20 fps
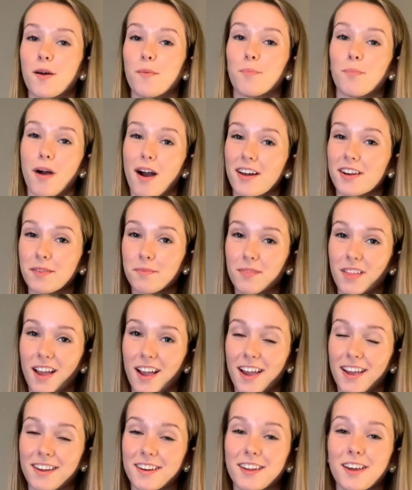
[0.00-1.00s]
Bottom
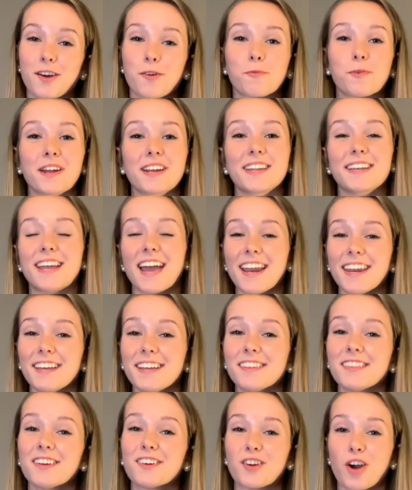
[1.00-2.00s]
line, when
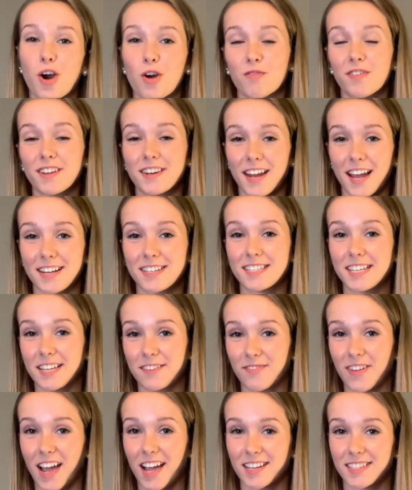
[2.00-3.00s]
getting the COVID-19
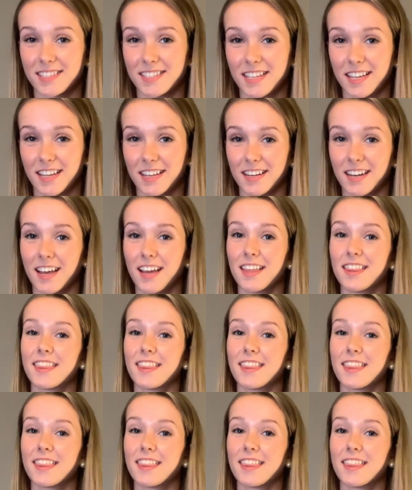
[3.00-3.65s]
vaccine,